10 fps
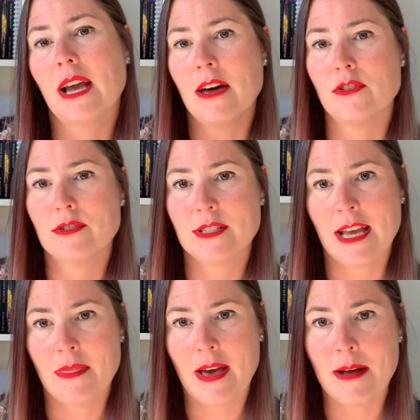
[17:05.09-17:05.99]

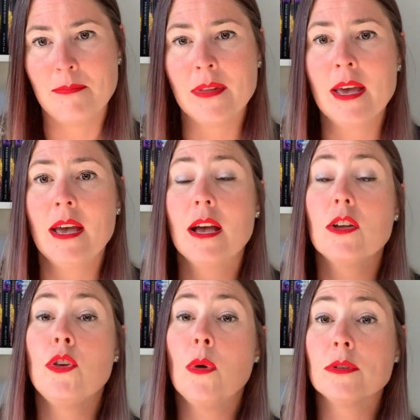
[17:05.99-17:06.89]
understand that.
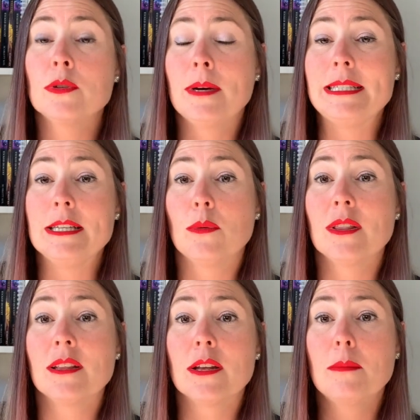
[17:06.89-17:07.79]
You also might deal with
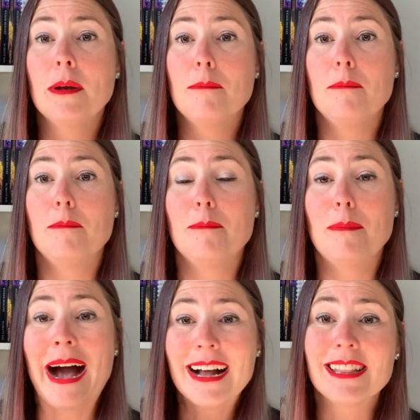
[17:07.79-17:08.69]
a little bit of
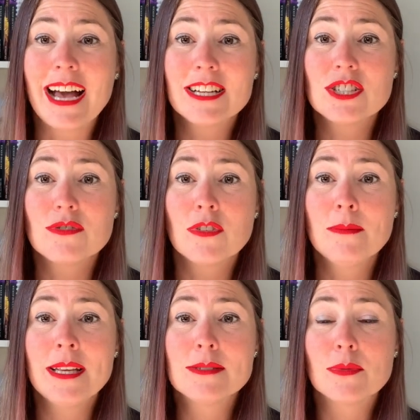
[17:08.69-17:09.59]
backlash from
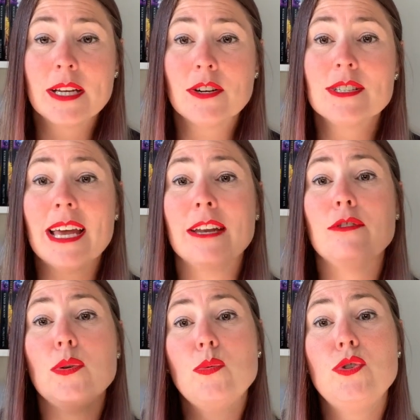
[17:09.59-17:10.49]
these readers, and if
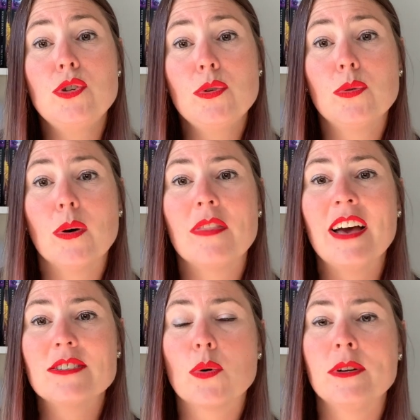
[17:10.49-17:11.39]
you do,
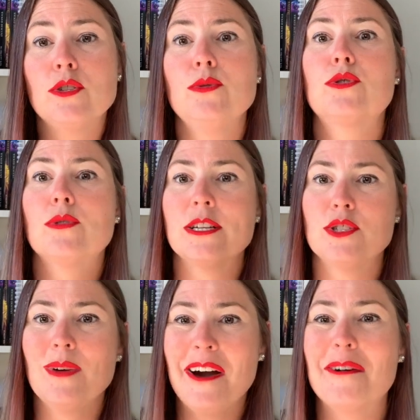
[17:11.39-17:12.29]
that's going to stress
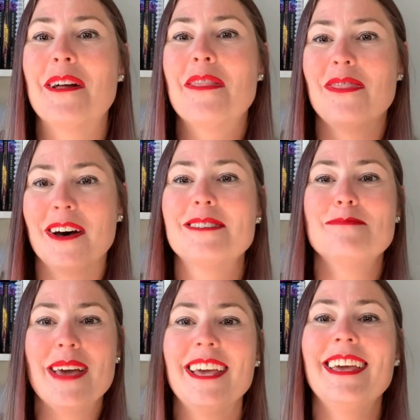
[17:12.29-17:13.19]
you out, thus
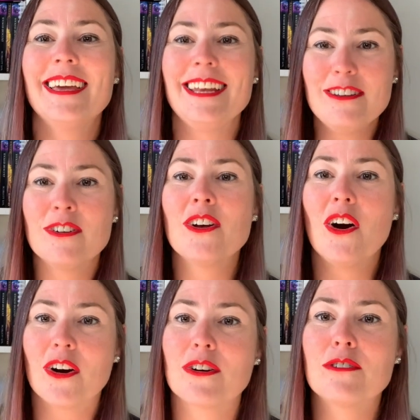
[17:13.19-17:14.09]
making it even
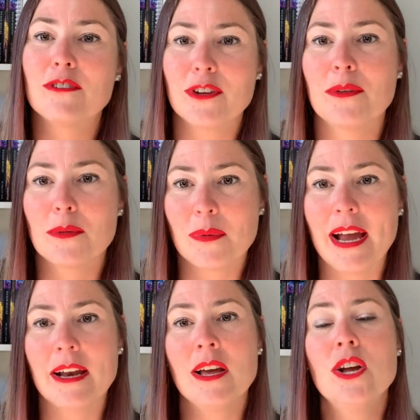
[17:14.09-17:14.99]
harder for you to
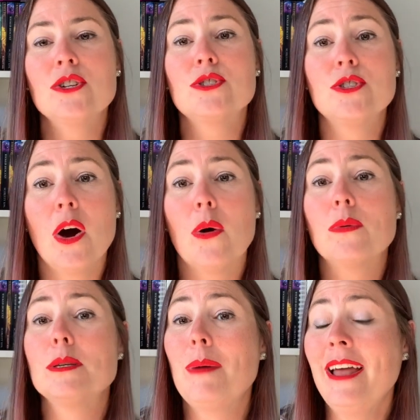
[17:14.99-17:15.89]
write. So
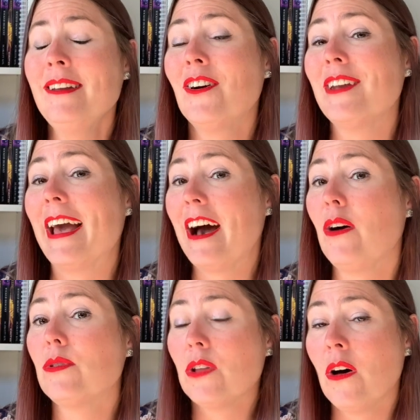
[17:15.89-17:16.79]
depending on
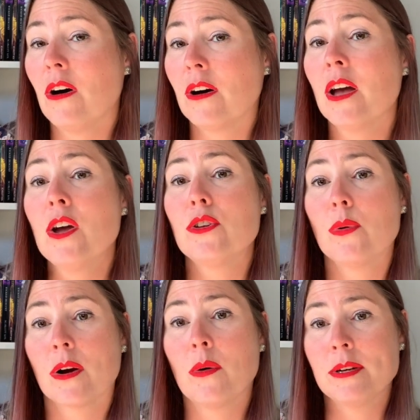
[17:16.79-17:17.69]
how long
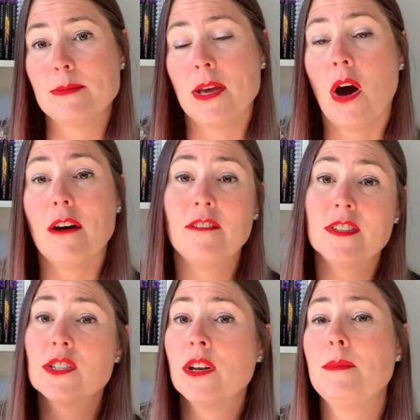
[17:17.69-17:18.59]
you're going to be off, if
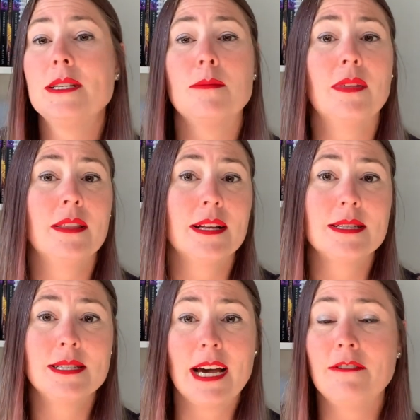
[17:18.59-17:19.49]
it's going to be something that's
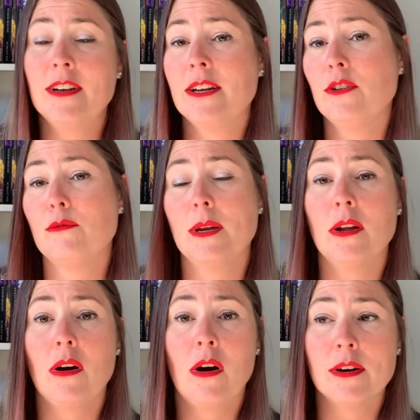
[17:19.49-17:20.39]
indefinite and you've been
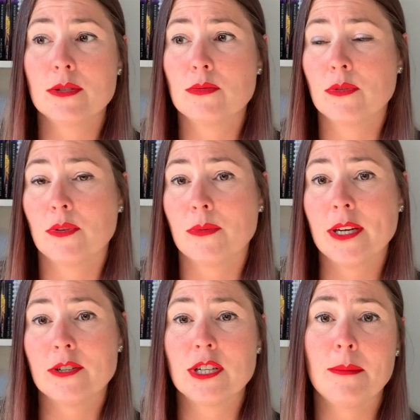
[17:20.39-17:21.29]
honest with your
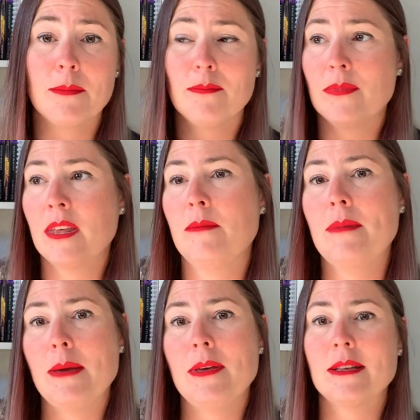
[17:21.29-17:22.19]
readership, then
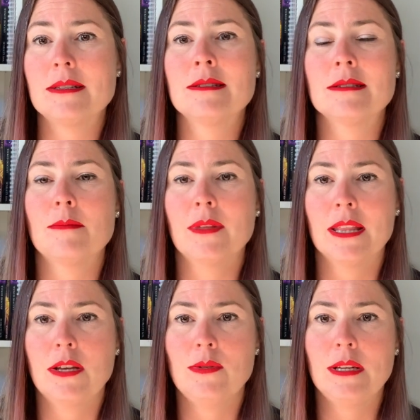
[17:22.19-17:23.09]
maybe this isn't something
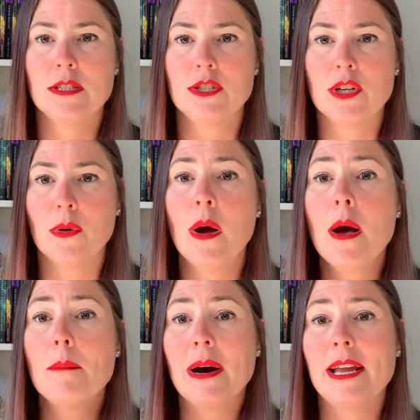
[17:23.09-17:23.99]
that you need to do.
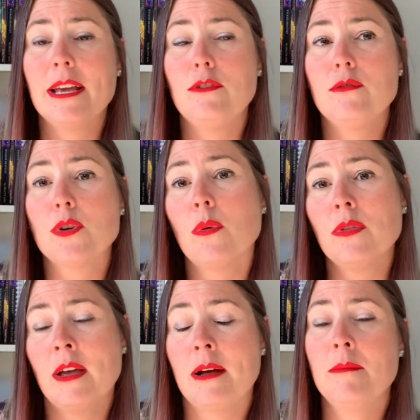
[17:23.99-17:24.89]
But if you've told
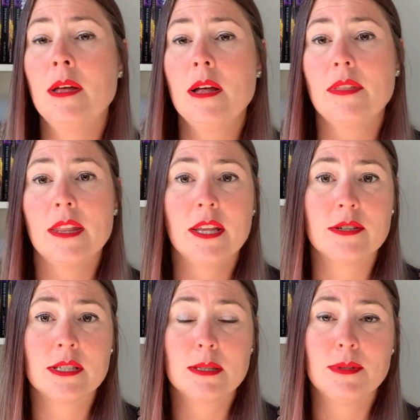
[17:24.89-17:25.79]
them that
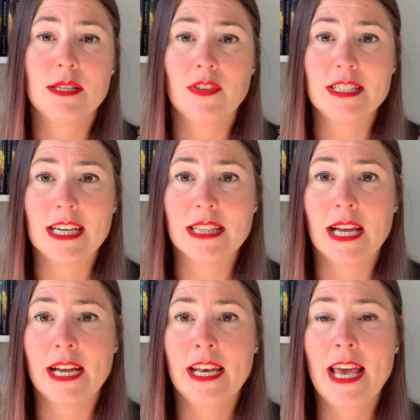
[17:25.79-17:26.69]
there's a specific
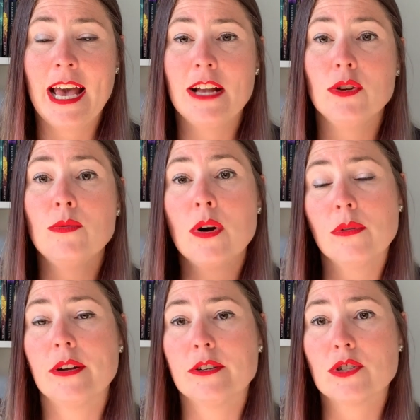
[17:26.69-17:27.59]
deadline and you know
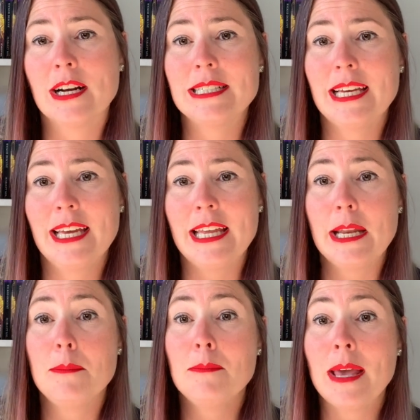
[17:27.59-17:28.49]
that you're trying to hit
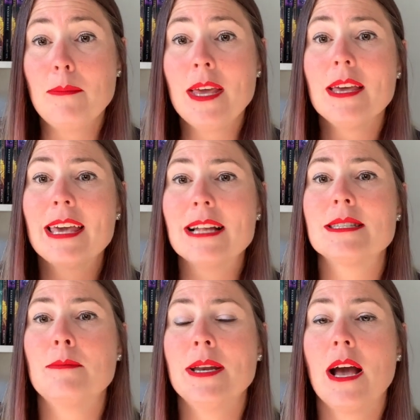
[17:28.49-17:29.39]
it, maybe get
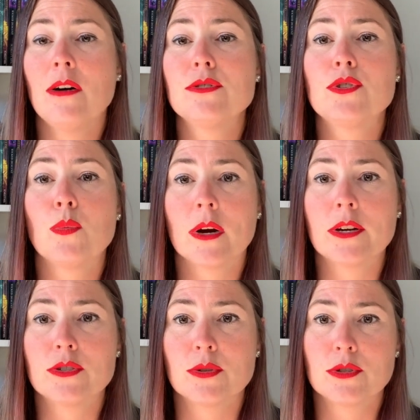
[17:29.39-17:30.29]
somebody else to work
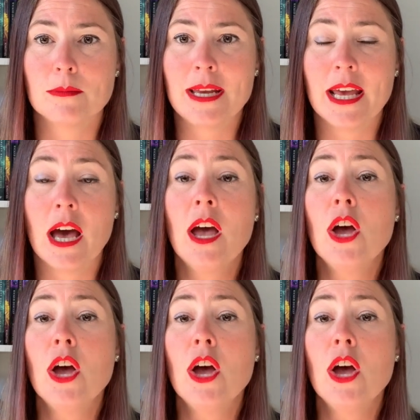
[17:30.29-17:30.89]
your social media.